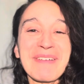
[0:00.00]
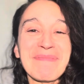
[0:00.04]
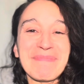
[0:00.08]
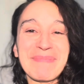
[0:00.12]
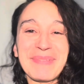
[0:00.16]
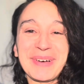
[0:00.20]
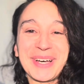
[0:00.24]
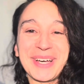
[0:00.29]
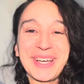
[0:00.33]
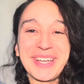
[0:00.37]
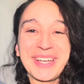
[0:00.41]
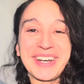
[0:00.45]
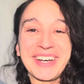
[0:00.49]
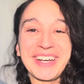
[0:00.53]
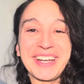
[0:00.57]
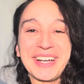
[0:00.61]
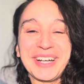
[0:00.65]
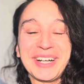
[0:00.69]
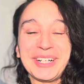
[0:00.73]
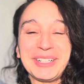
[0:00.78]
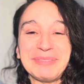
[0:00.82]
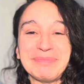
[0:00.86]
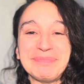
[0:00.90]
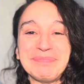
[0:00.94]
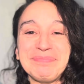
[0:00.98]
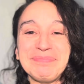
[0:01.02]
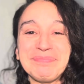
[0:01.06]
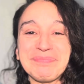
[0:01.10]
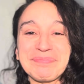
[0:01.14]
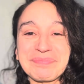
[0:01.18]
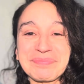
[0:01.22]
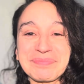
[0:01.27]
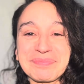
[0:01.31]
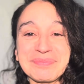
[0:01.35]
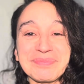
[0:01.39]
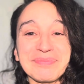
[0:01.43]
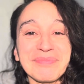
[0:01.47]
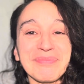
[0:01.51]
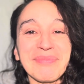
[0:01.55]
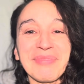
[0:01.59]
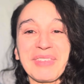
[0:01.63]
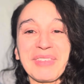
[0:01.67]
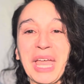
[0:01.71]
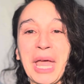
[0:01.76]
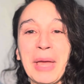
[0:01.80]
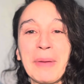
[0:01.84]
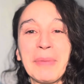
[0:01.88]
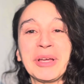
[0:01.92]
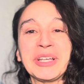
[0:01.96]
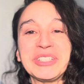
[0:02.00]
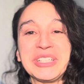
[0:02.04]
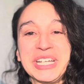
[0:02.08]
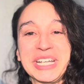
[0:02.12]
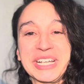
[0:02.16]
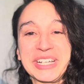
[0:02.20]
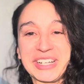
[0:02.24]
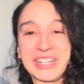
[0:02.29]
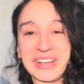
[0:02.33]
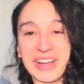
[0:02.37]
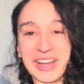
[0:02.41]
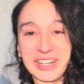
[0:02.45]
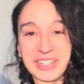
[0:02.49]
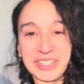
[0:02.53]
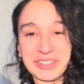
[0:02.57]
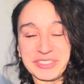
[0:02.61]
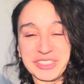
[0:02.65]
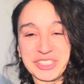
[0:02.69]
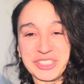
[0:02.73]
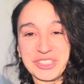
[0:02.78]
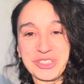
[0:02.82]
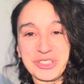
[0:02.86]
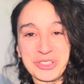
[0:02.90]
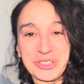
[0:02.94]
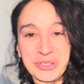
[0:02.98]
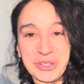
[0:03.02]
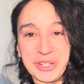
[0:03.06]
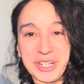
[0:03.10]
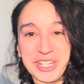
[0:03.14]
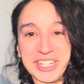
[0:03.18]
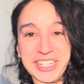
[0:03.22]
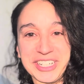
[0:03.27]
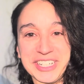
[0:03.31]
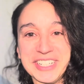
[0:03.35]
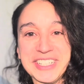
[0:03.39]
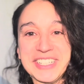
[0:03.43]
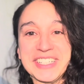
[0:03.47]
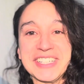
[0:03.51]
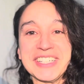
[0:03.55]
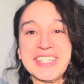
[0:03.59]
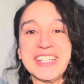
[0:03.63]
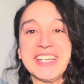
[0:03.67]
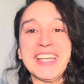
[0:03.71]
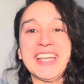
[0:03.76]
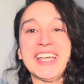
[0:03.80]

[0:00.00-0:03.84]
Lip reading: I'm actually kind of enjoying it.